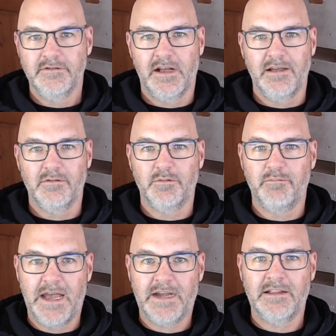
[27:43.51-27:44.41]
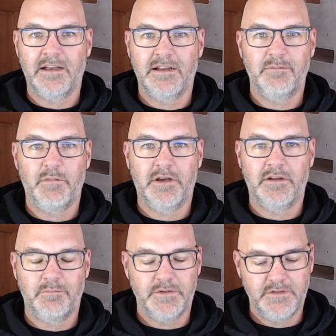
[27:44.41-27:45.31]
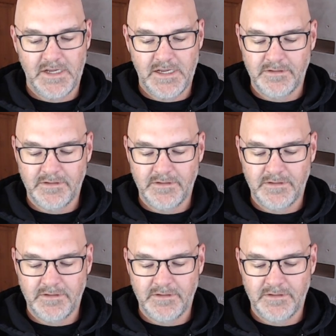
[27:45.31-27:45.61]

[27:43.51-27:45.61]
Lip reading: I will back that up 100%.